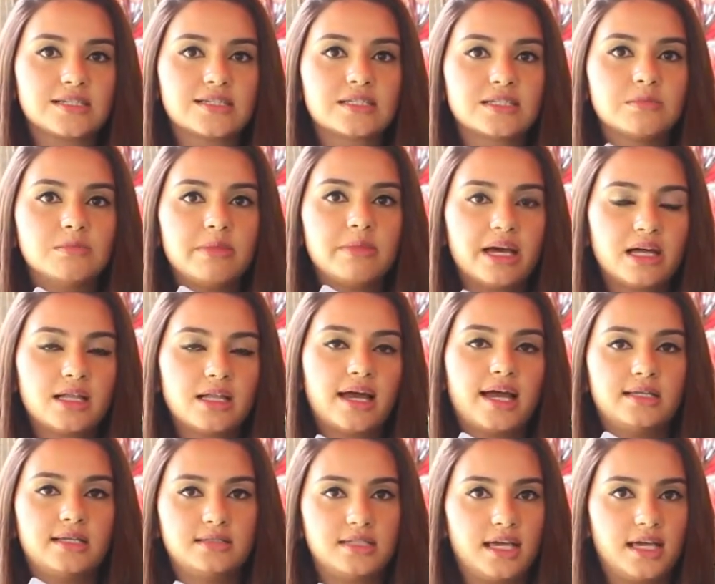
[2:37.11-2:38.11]
smell
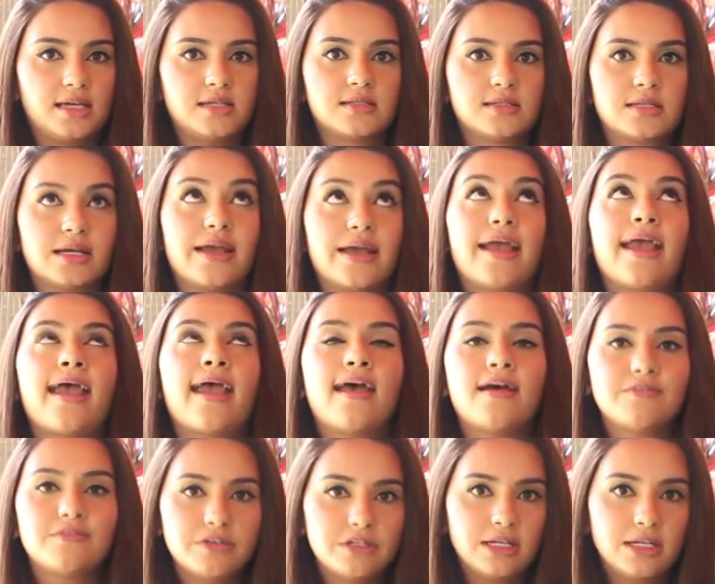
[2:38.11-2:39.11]
and taste
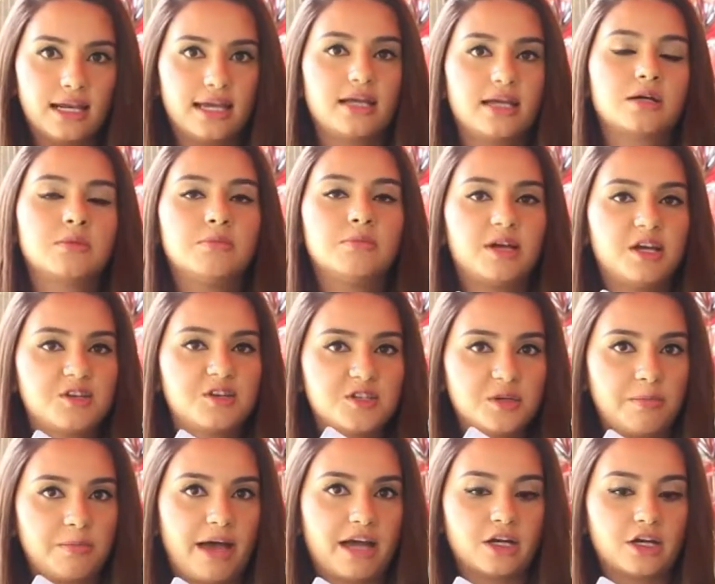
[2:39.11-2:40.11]
heavenly compared to
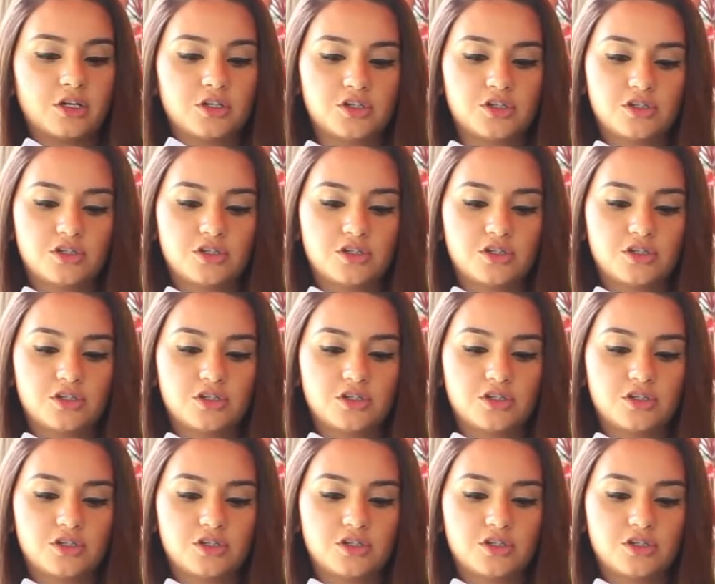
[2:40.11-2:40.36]
the package.